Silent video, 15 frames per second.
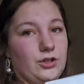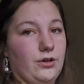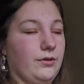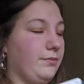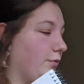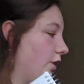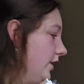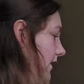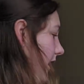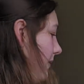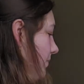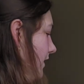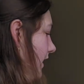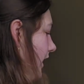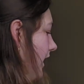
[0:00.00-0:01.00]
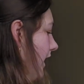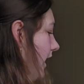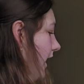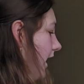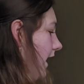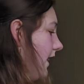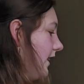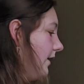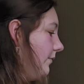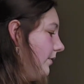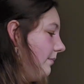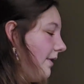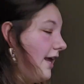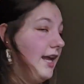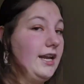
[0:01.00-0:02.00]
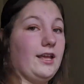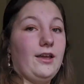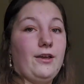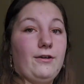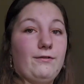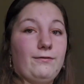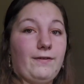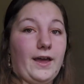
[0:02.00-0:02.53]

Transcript: I show it more in depth. And then we made